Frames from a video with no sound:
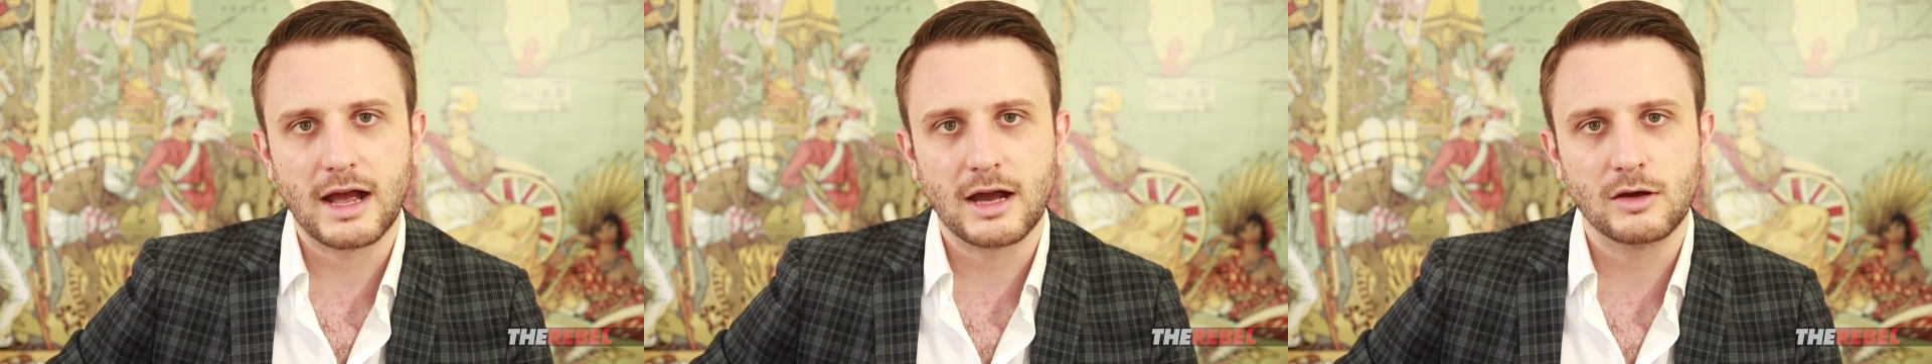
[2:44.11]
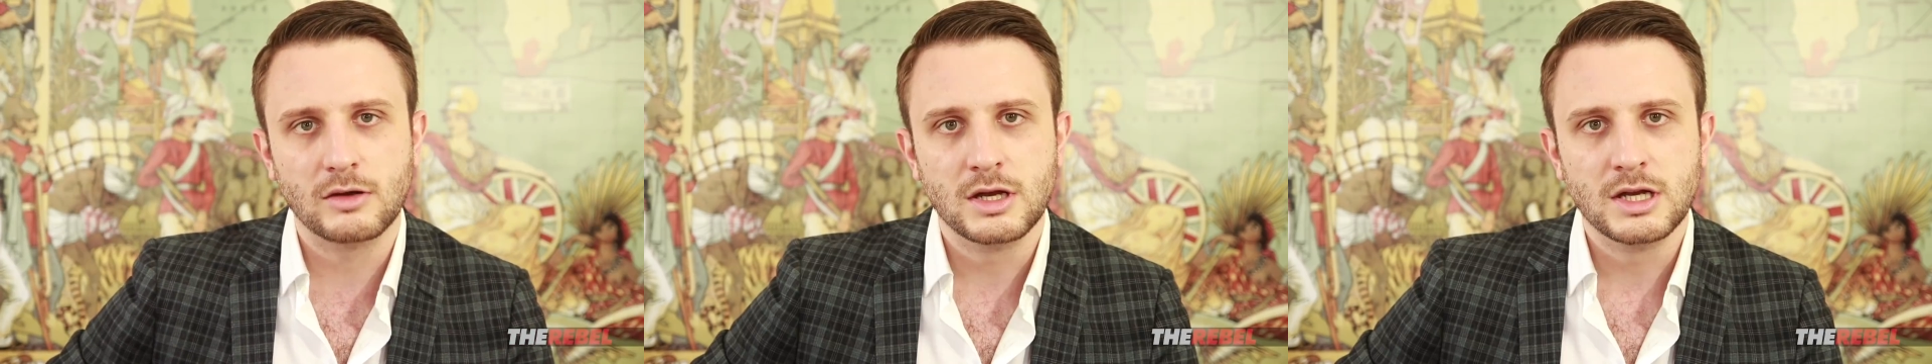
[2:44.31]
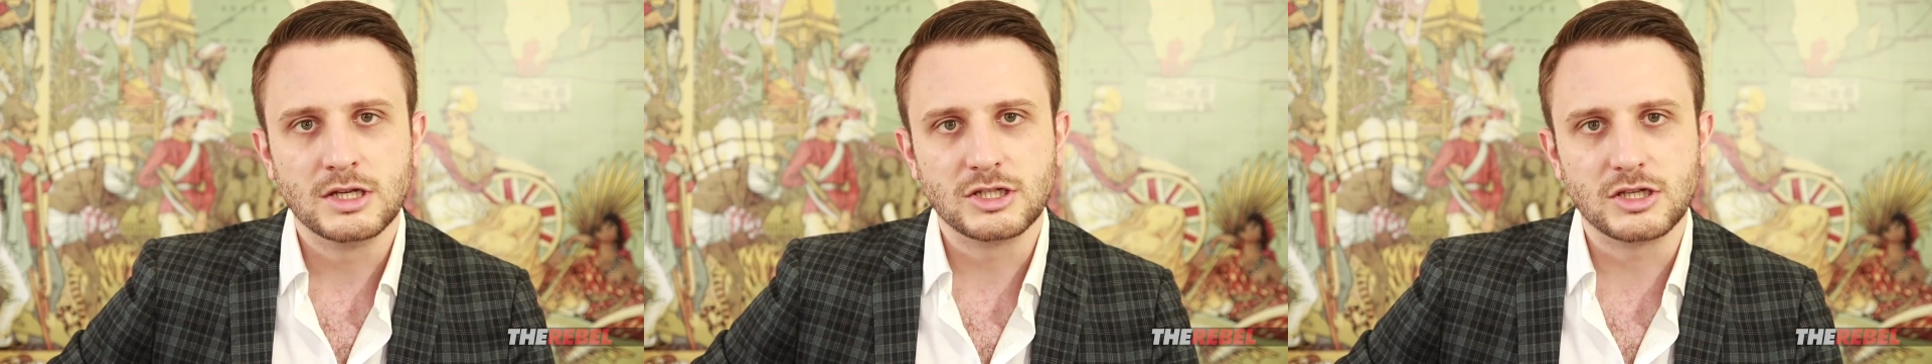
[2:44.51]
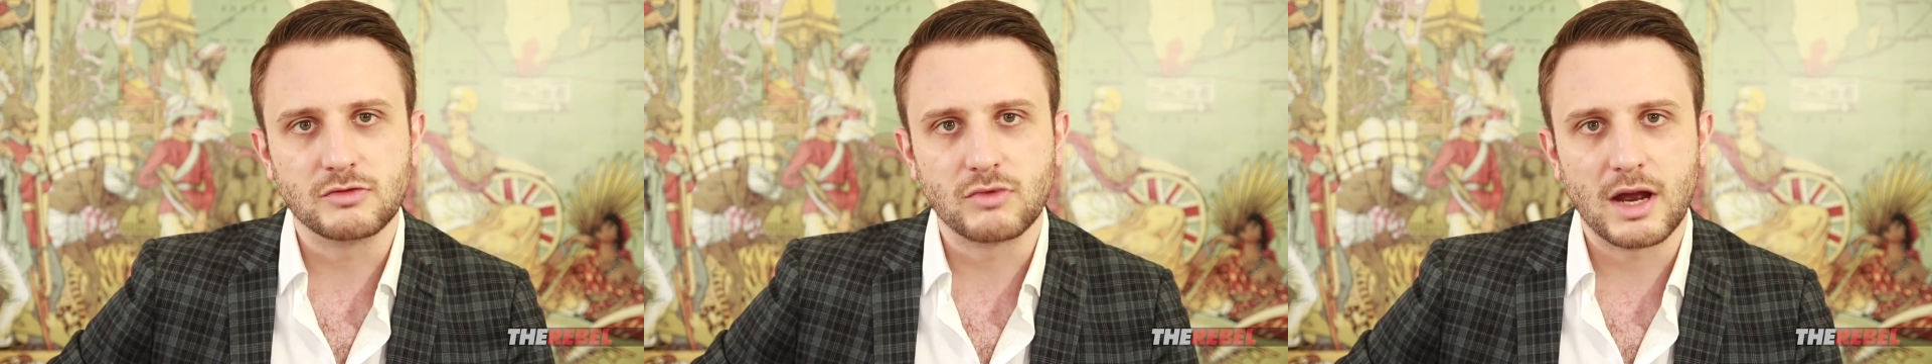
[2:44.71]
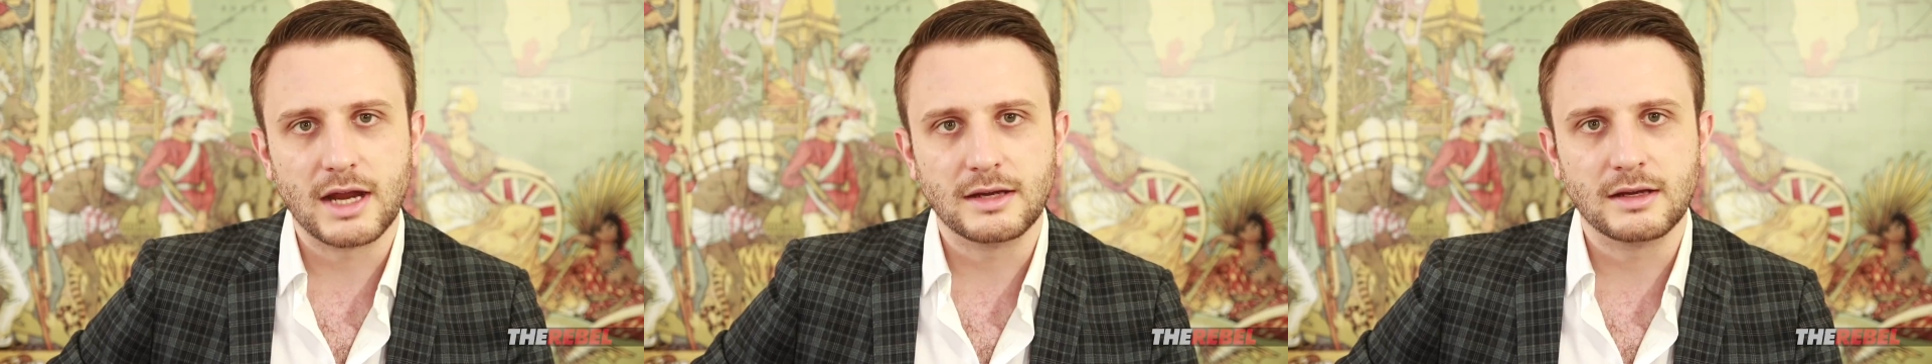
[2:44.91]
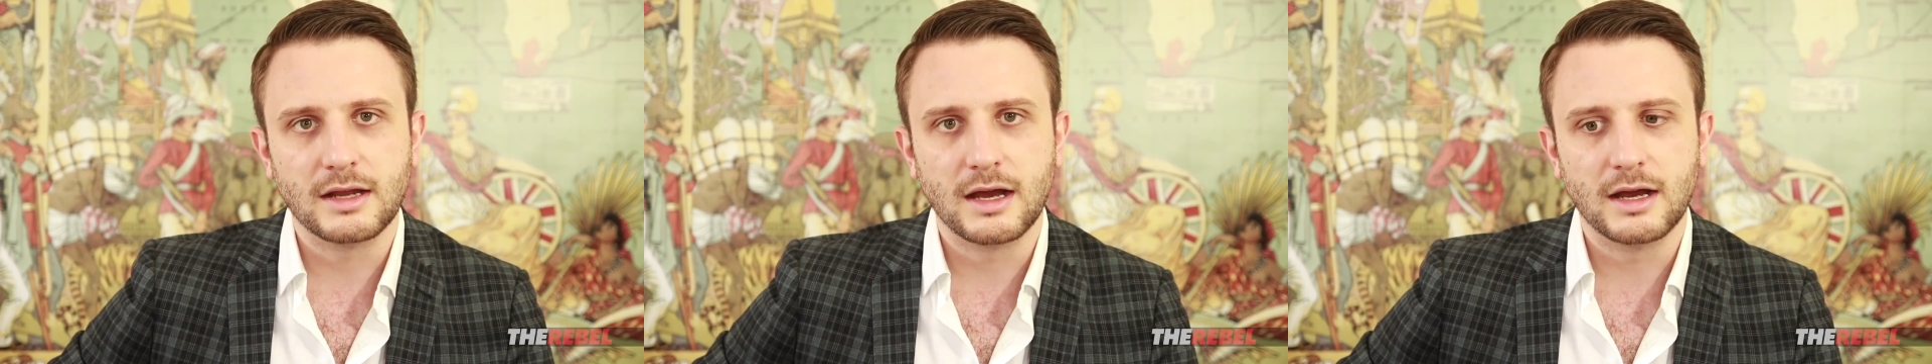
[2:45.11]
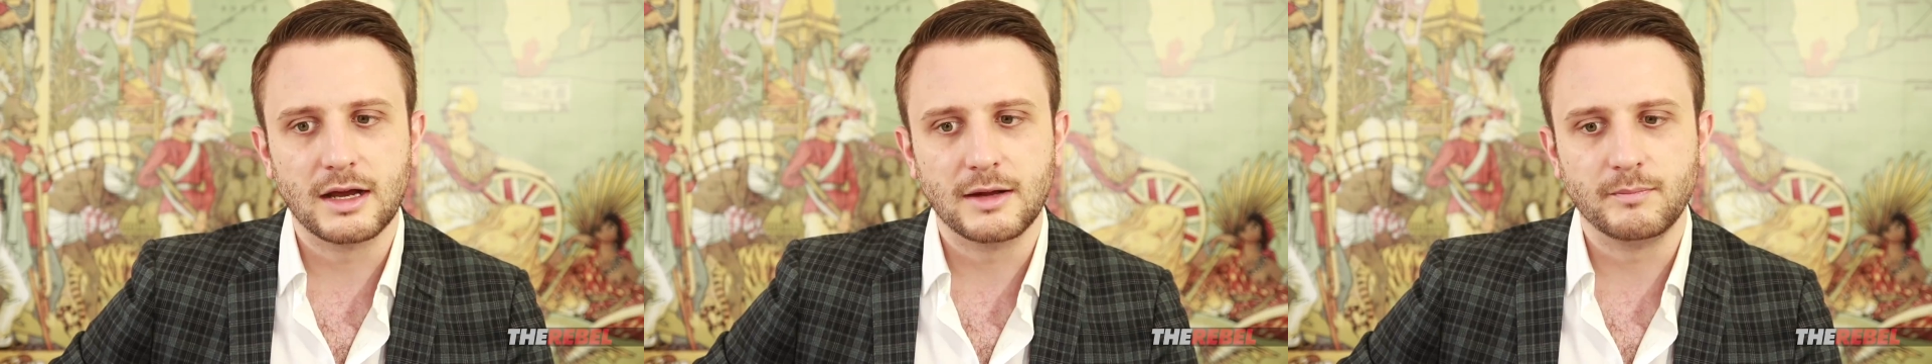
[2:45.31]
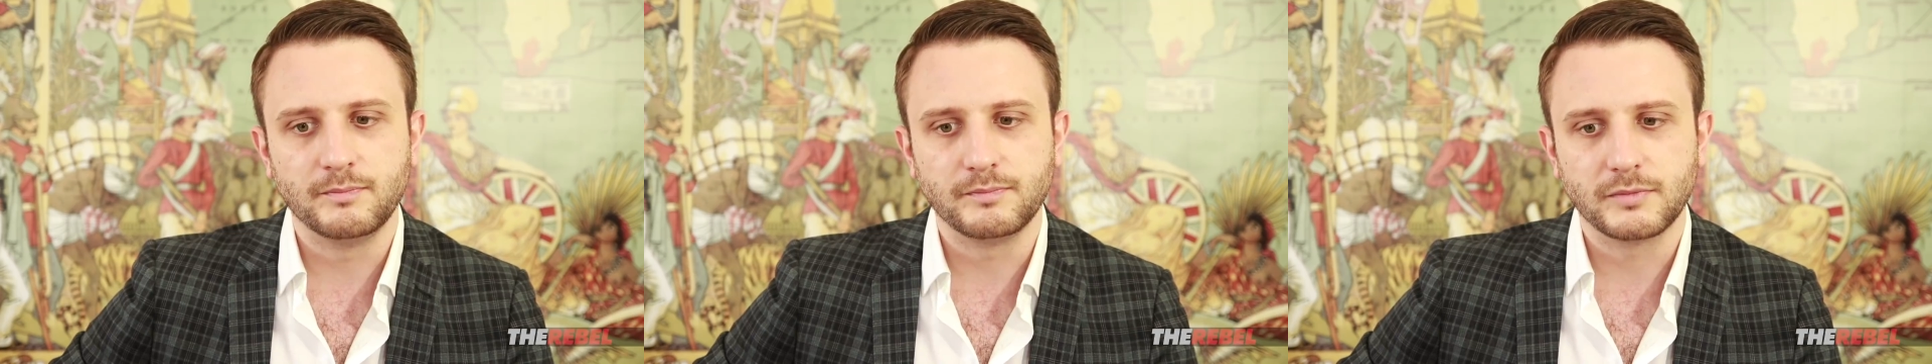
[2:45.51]
how she
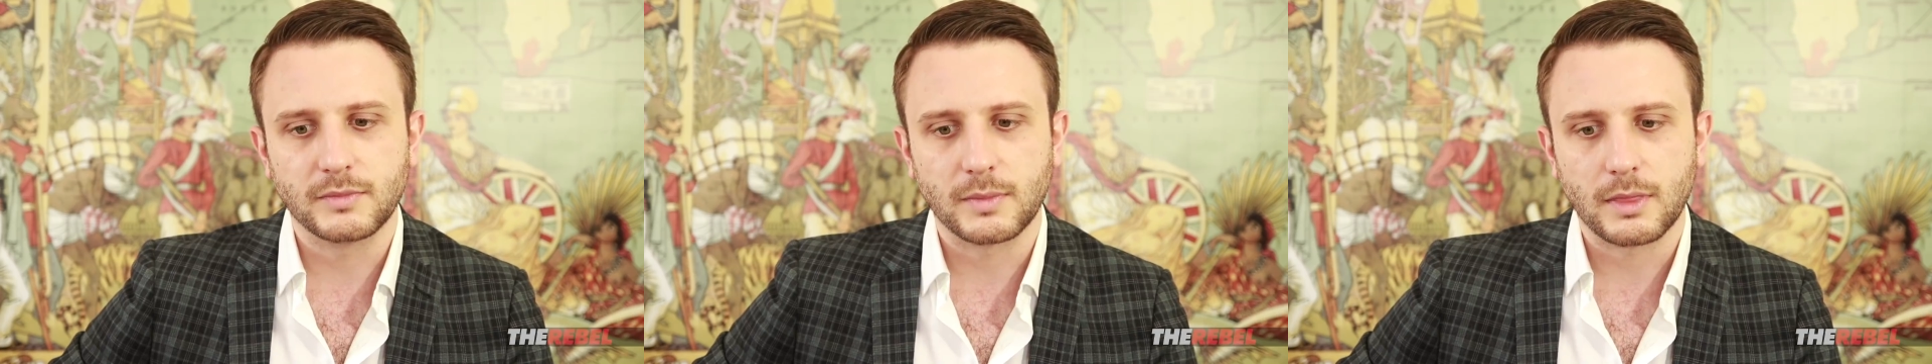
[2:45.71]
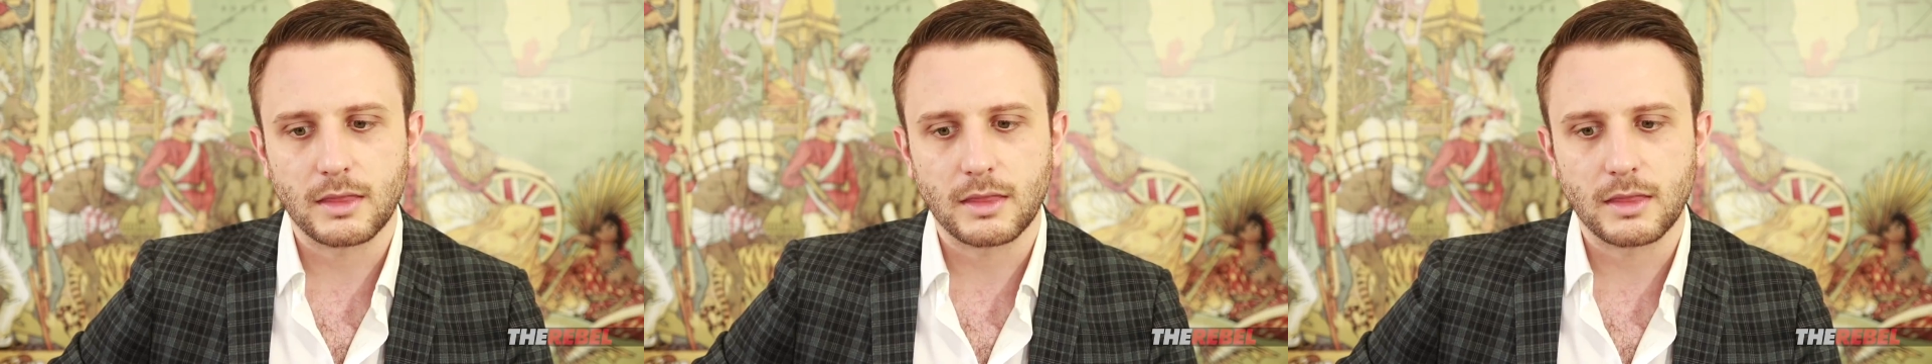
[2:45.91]
ran